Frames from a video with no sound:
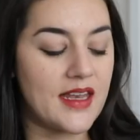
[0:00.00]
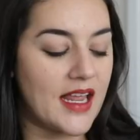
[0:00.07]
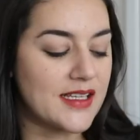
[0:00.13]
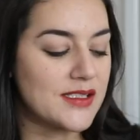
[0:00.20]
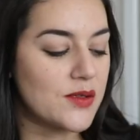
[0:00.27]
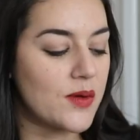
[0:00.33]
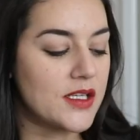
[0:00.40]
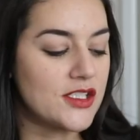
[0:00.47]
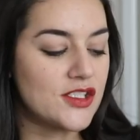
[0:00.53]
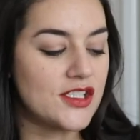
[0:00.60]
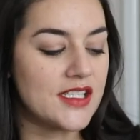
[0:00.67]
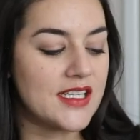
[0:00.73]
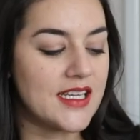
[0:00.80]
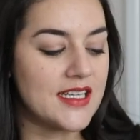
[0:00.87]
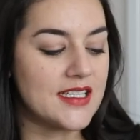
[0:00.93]
the next
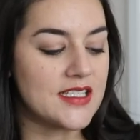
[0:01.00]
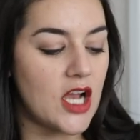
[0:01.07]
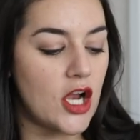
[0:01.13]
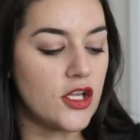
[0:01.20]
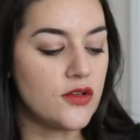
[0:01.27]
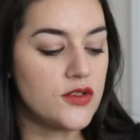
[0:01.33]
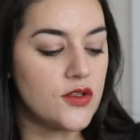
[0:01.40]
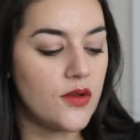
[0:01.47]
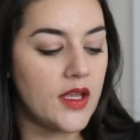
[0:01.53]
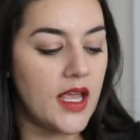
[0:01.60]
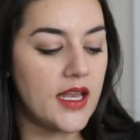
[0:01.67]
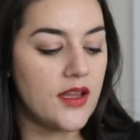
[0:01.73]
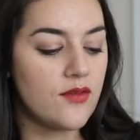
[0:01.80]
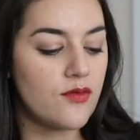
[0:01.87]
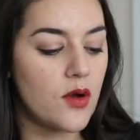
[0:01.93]
question is, are you doing
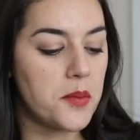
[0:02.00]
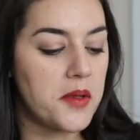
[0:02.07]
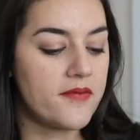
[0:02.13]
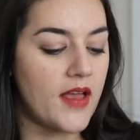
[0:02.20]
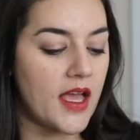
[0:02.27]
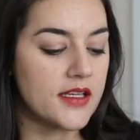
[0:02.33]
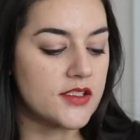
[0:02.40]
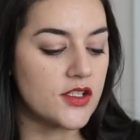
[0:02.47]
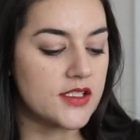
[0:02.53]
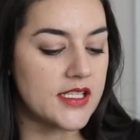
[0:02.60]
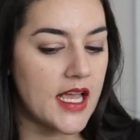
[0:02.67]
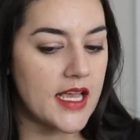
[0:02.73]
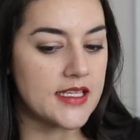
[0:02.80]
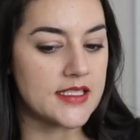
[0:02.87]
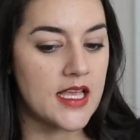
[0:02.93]
any form of
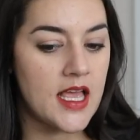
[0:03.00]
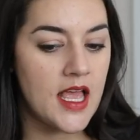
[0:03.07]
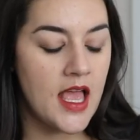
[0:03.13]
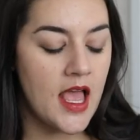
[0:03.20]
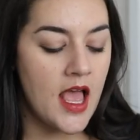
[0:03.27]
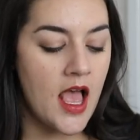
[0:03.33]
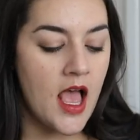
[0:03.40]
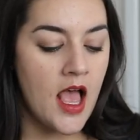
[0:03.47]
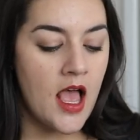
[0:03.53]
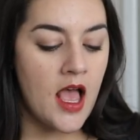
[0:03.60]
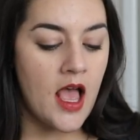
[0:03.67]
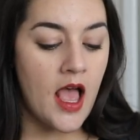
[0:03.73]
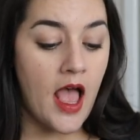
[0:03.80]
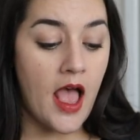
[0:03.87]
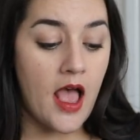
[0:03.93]
exercise
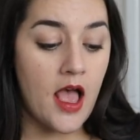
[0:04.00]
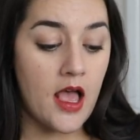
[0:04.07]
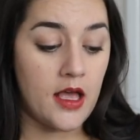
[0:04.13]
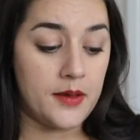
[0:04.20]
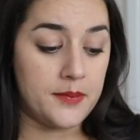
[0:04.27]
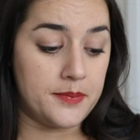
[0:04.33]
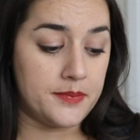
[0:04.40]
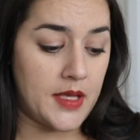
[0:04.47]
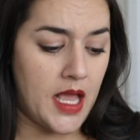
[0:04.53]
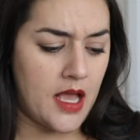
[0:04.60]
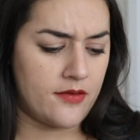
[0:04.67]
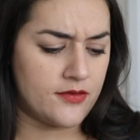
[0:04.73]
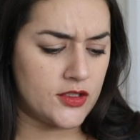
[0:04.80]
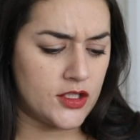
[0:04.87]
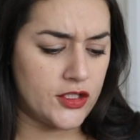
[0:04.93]

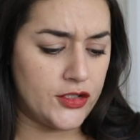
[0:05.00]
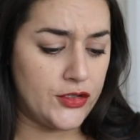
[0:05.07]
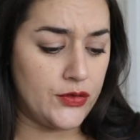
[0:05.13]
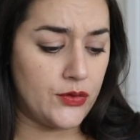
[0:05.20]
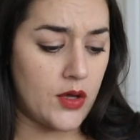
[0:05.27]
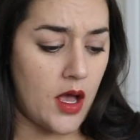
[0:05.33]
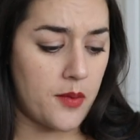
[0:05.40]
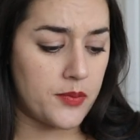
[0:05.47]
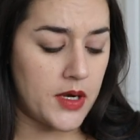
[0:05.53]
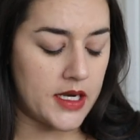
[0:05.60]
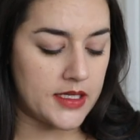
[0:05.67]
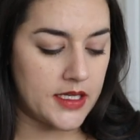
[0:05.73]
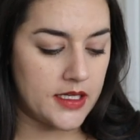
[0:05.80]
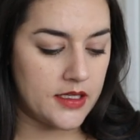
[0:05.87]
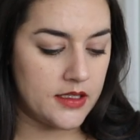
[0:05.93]
after you got
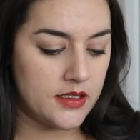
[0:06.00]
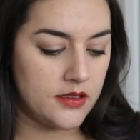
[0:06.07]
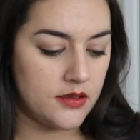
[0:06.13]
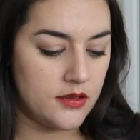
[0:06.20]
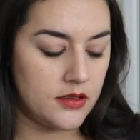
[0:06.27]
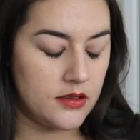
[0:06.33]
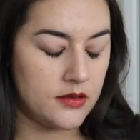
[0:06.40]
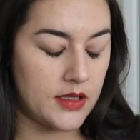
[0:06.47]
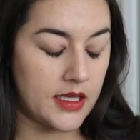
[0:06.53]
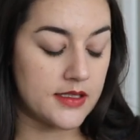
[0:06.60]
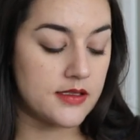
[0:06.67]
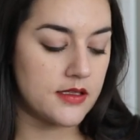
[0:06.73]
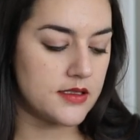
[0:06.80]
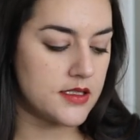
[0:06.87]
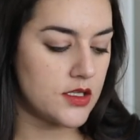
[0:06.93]
pregnant? Like
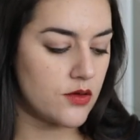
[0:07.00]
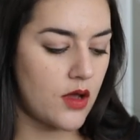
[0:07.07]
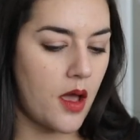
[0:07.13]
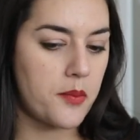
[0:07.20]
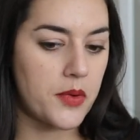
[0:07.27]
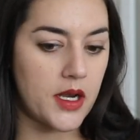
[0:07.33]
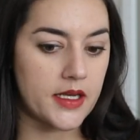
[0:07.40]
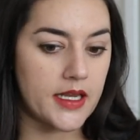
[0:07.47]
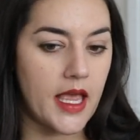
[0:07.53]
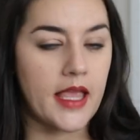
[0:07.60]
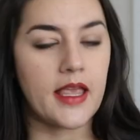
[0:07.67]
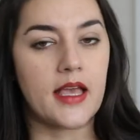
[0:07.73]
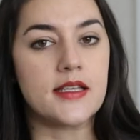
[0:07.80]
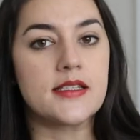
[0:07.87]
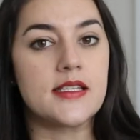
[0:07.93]
since you got pregnant, I
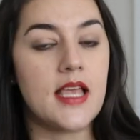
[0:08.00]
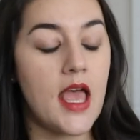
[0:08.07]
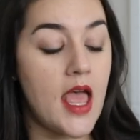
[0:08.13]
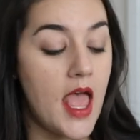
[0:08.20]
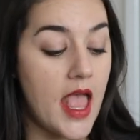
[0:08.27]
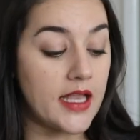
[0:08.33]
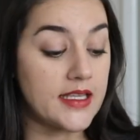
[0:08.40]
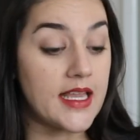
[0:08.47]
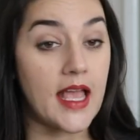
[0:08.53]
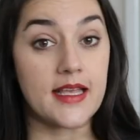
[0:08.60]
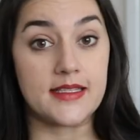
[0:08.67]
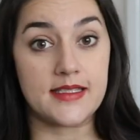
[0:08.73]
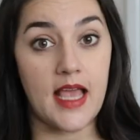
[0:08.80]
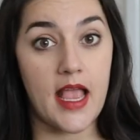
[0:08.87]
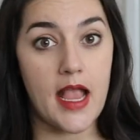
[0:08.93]
guess. And
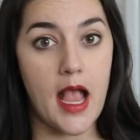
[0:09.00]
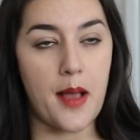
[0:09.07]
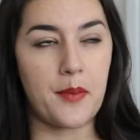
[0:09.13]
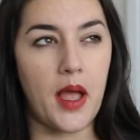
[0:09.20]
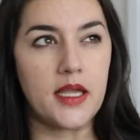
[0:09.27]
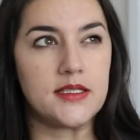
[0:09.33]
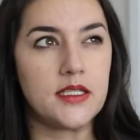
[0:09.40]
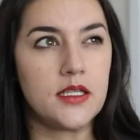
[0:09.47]
yes, I am. I